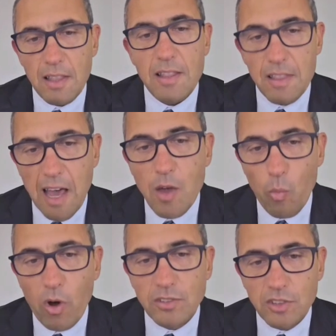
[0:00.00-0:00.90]
they
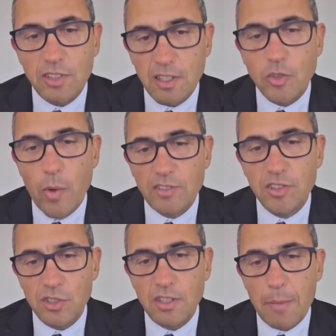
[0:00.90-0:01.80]
want to see the
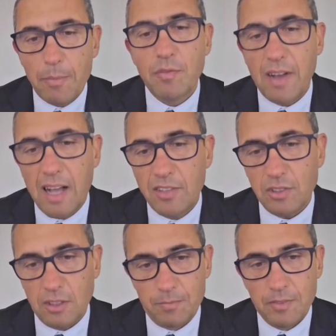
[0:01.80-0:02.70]
transition happen
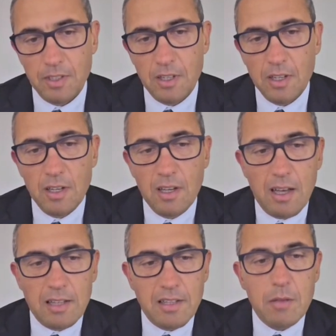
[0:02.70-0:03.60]
faster.
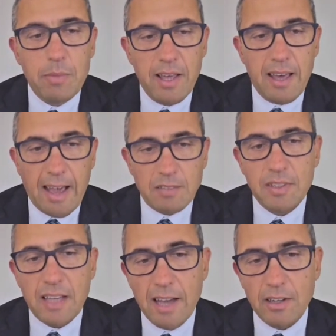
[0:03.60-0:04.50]
And they're being
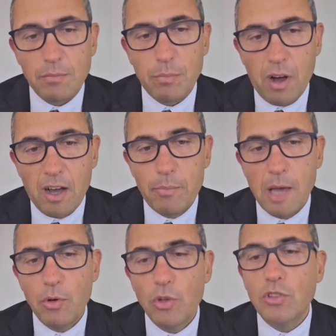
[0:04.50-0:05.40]
advocated by
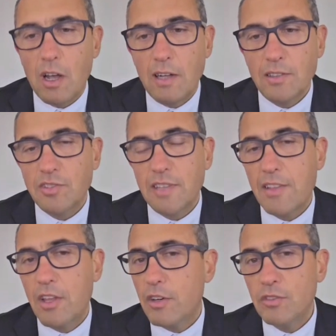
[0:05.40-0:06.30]
people who don't
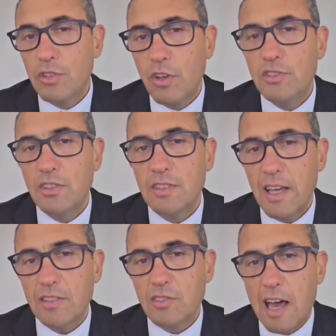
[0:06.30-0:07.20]
understand their concerns and
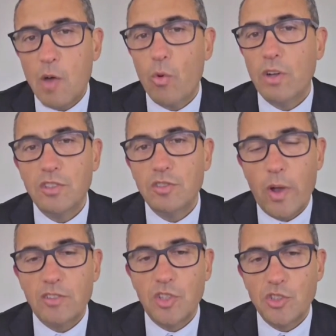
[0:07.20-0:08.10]
needs. They want this
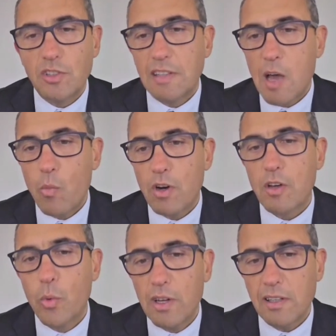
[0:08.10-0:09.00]
transition and they want
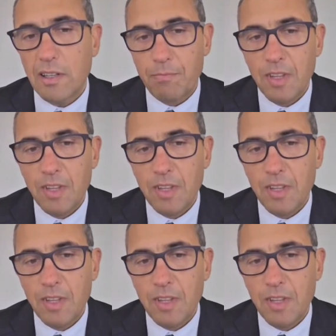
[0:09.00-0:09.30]
it quickly.